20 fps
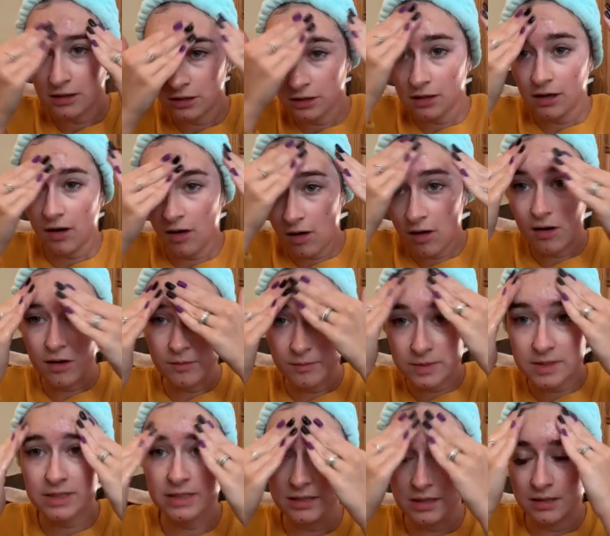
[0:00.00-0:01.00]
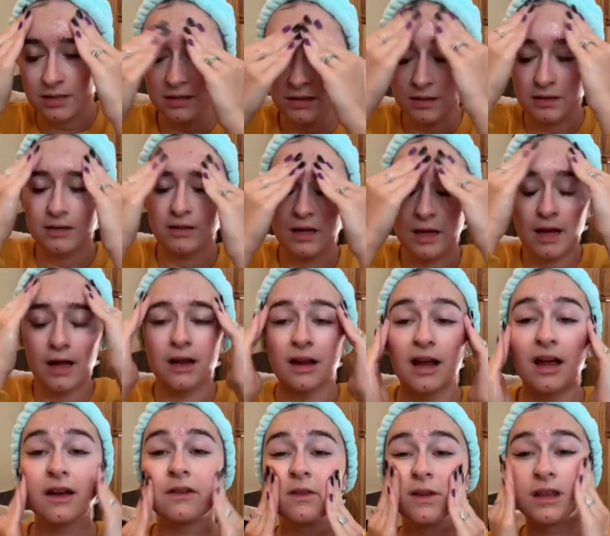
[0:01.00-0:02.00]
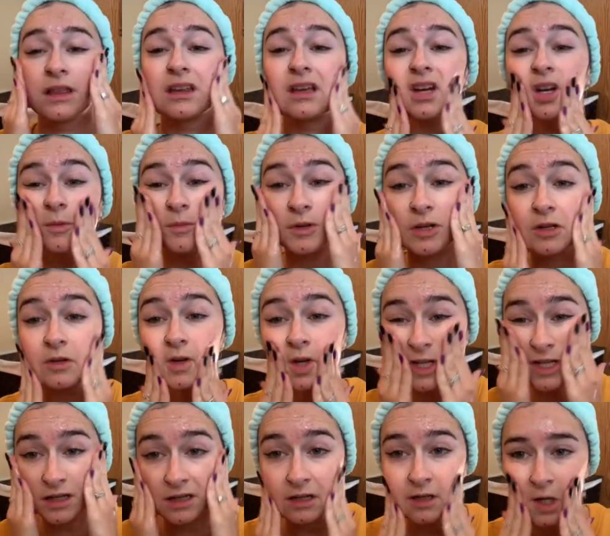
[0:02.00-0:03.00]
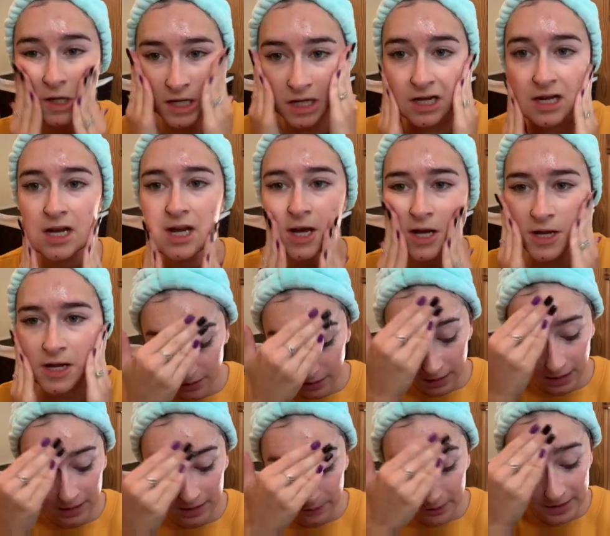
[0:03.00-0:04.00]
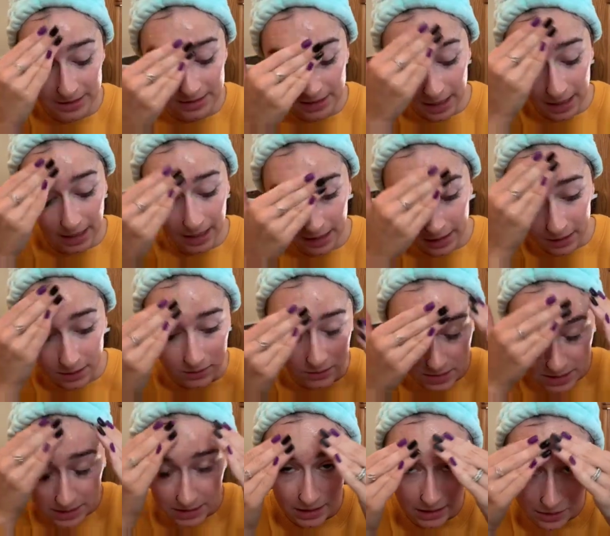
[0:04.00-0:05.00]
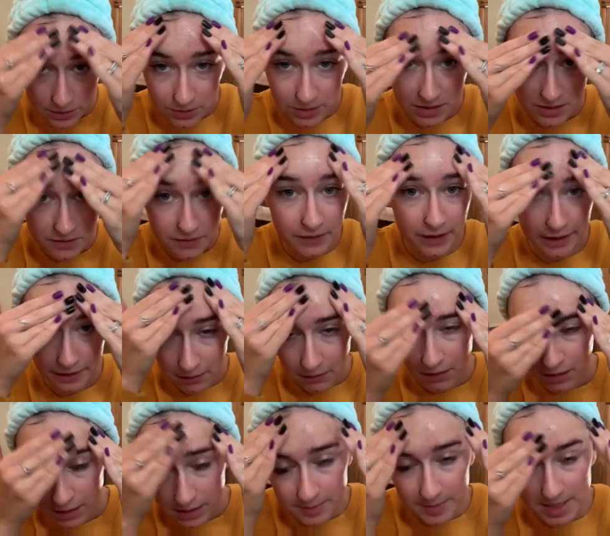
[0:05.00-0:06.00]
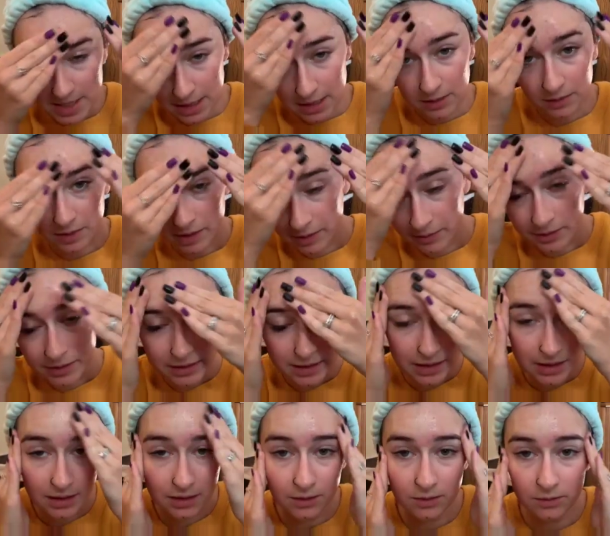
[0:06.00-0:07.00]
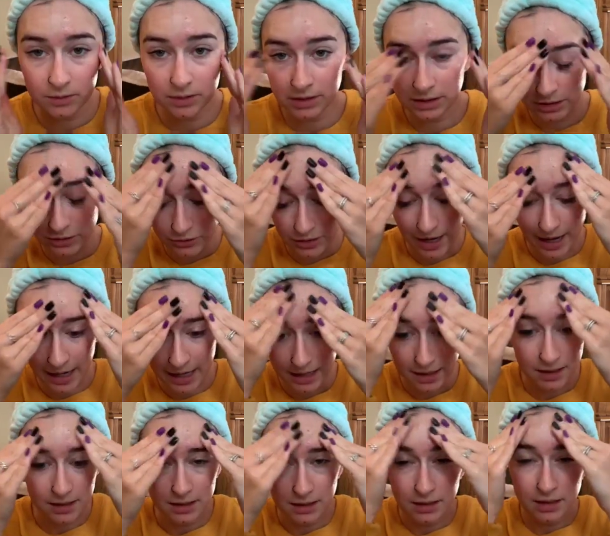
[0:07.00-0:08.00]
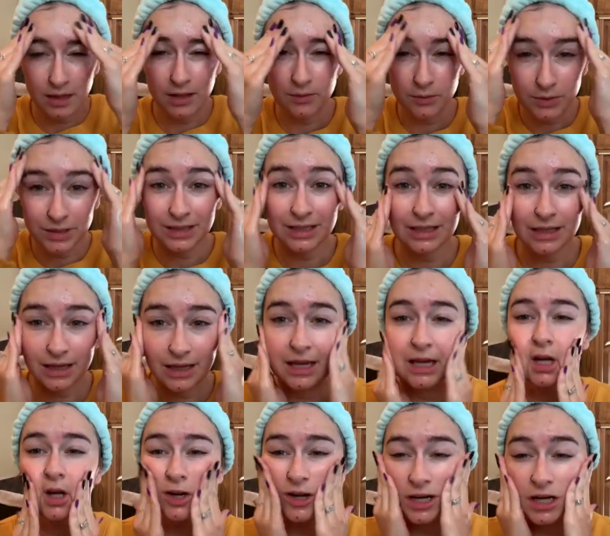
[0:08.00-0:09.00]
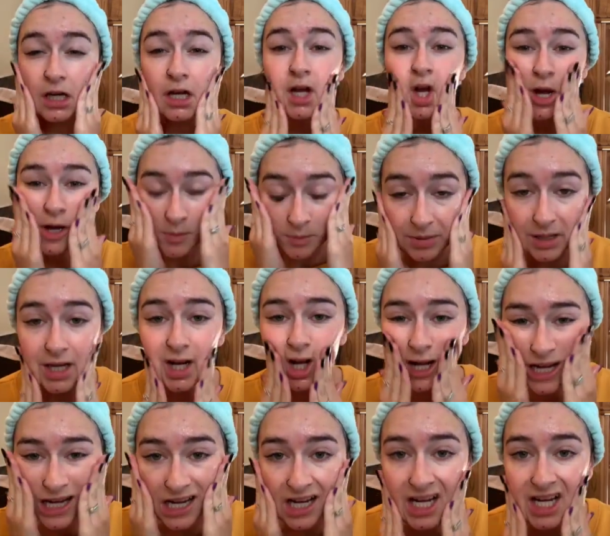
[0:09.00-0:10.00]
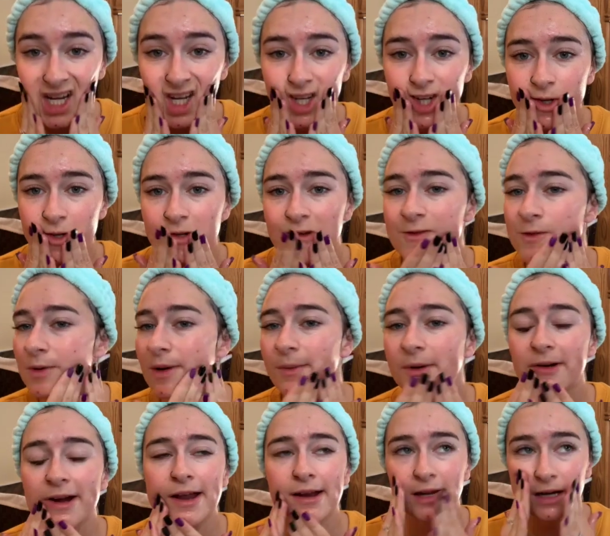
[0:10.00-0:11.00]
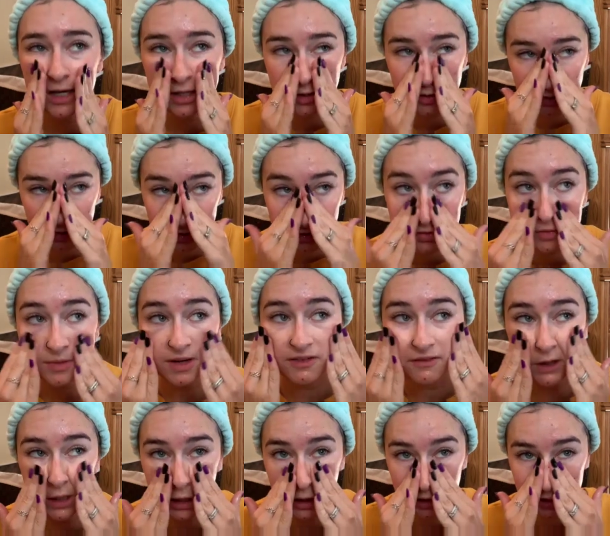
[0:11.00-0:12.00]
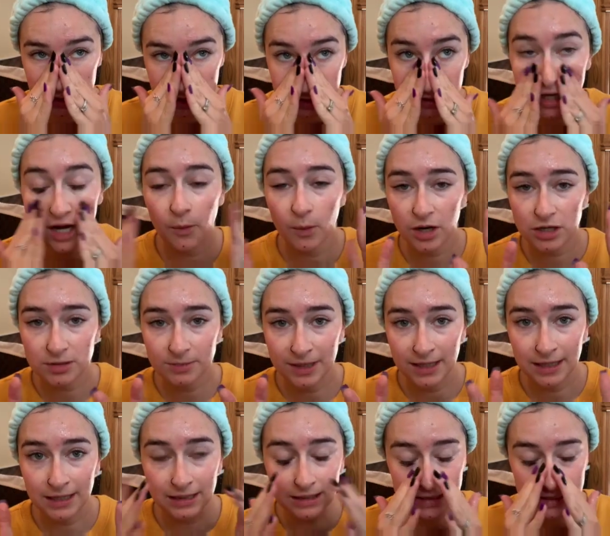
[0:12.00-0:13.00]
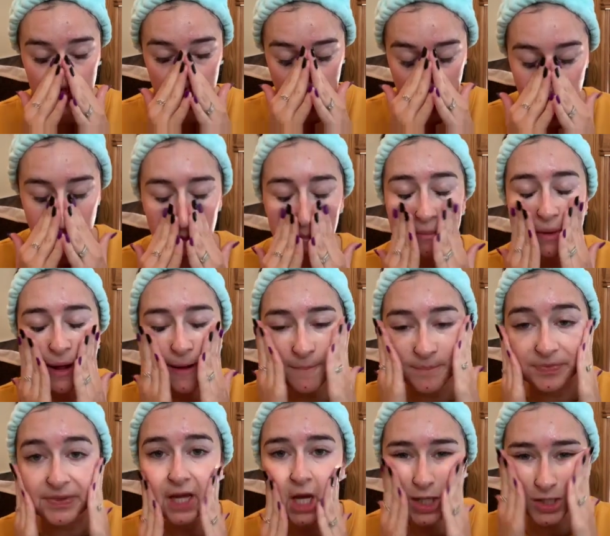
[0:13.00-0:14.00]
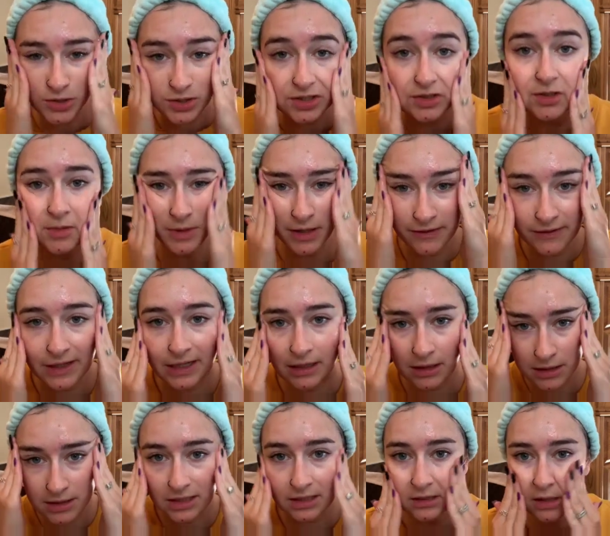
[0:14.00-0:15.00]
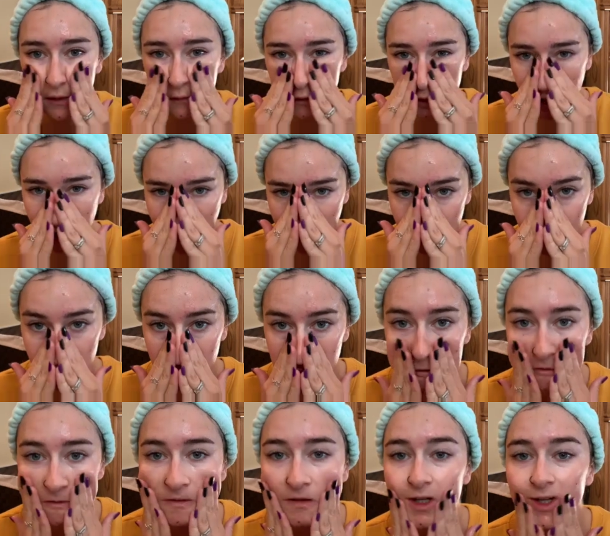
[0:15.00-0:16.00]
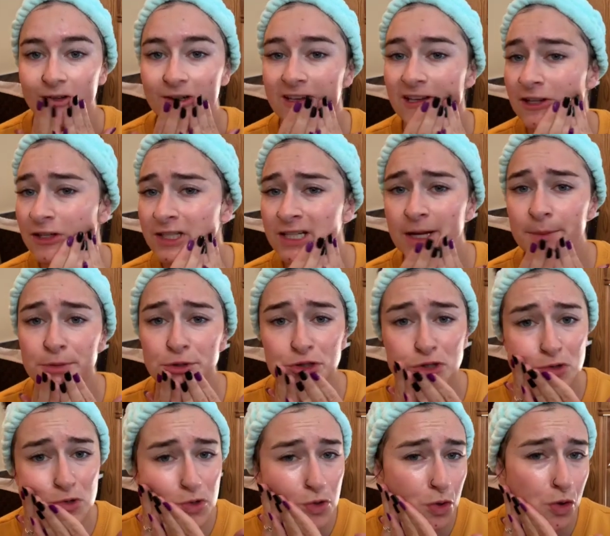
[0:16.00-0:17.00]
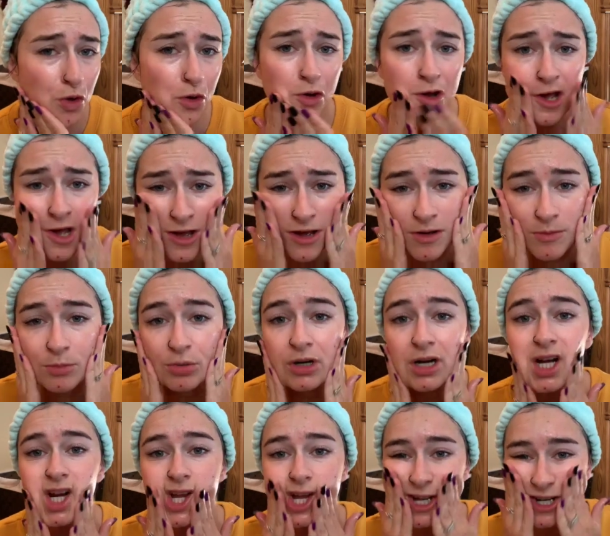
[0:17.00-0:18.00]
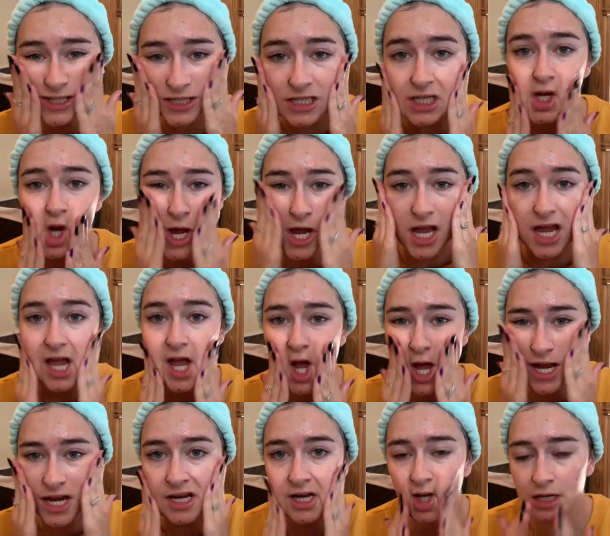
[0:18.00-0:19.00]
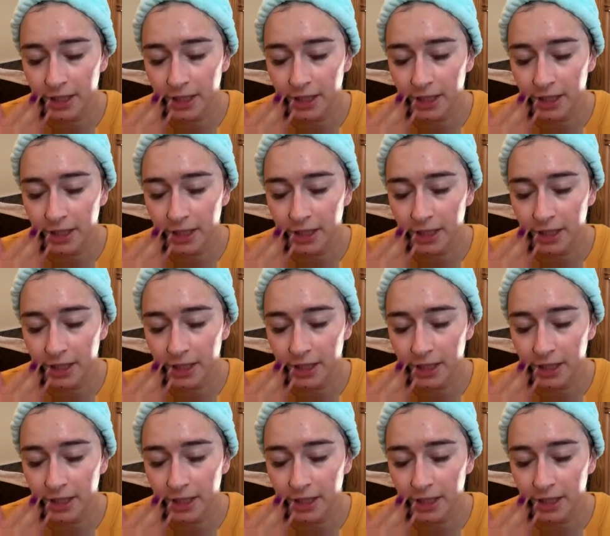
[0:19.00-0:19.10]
arms on everything I'm doing. Anyways, I don't sit and do this for very long because my skin will get really, really dry and really angry. But I just rub it around, and I do use my fingers. I wash my hands, but I do use my fingers because I've tried every other type of tool, product, and